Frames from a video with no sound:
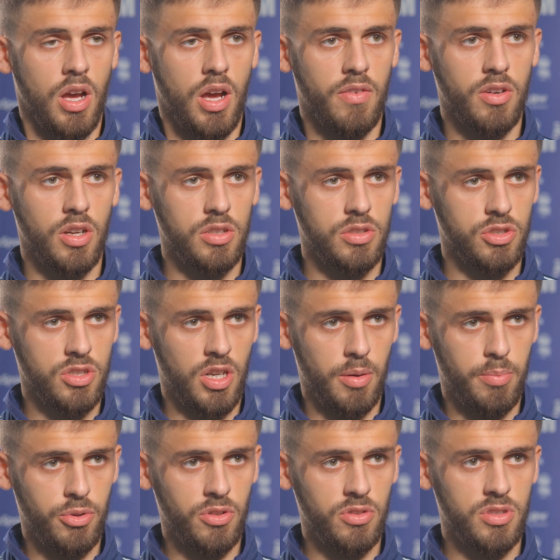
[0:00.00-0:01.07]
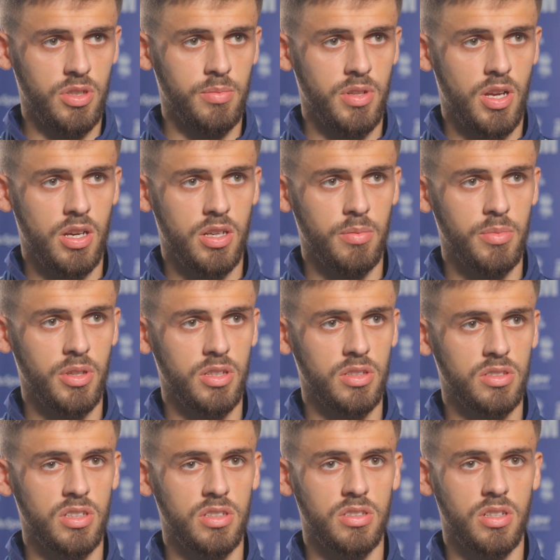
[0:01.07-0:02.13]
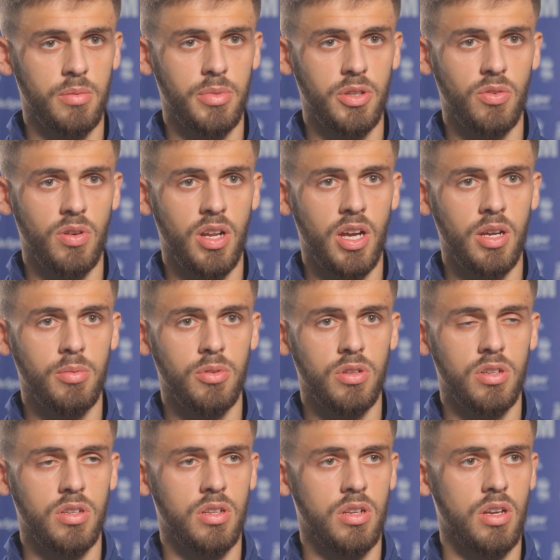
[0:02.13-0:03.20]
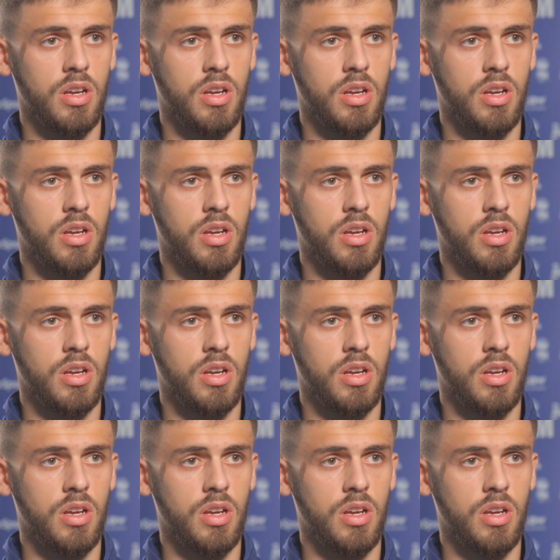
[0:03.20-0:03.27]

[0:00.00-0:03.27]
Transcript: I've just got to prove to him that I can be consistent and be reliable.